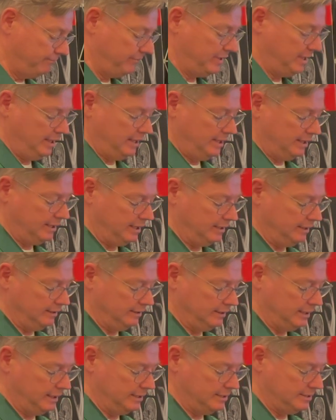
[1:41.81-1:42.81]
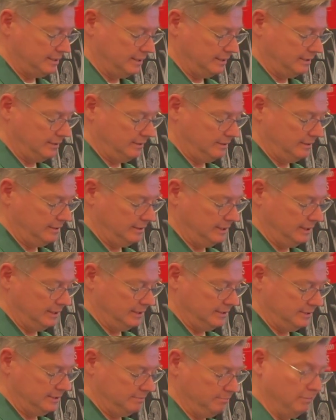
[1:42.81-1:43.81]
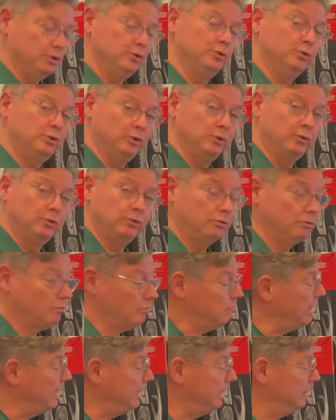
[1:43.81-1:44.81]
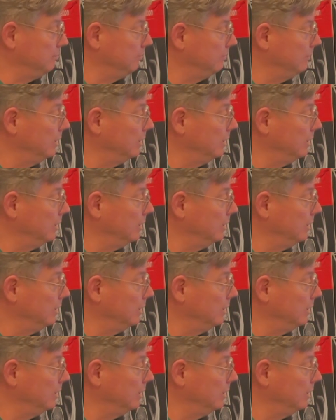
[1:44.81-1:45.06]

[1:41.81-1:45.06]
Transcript: Mm -hmm. That indicates that uh, it's Bluetooth ready.